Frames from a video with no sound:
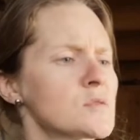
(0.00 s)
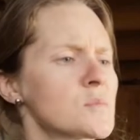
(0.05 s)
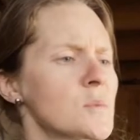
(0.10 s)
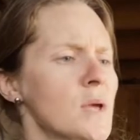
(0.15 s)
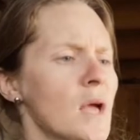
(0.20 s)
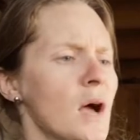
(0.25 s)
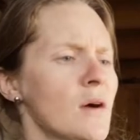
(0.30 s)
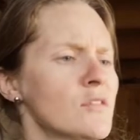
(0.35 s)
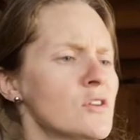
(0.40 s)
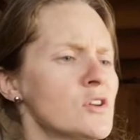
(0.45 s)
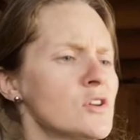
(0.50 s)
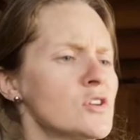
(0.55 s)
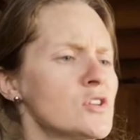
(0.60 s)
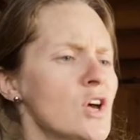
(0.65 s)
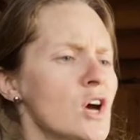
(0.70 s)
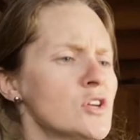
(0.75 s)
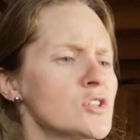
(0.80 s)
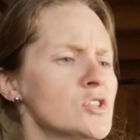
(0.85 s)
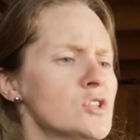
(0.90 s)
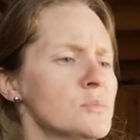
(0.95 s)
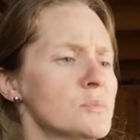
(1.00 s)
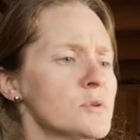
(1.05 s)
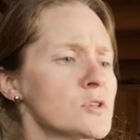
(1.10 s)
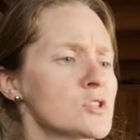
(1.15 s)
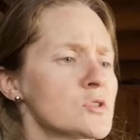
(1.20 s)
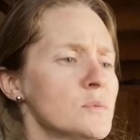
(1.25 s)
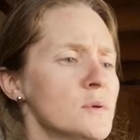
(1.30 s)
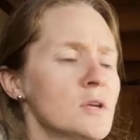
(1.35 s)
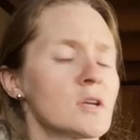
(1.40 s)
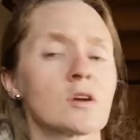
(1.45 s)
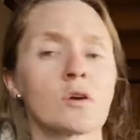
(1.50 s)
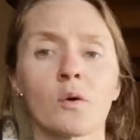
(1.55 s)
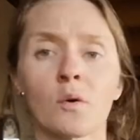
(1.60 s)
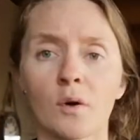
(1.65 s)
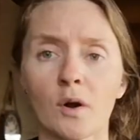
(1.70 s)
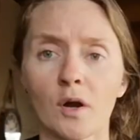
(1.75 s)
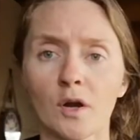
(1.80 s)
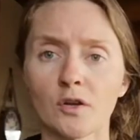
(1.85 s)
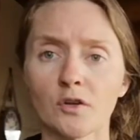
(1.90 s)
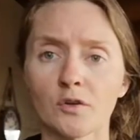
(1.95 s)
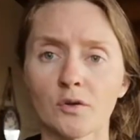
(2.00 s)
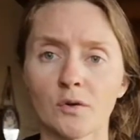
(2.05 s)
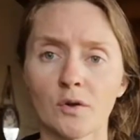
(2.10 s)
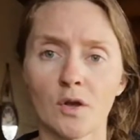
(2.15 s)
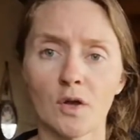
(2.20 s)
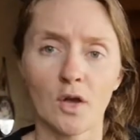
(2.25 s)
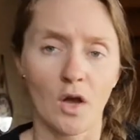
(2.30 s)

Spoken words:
we have a super sweet corn,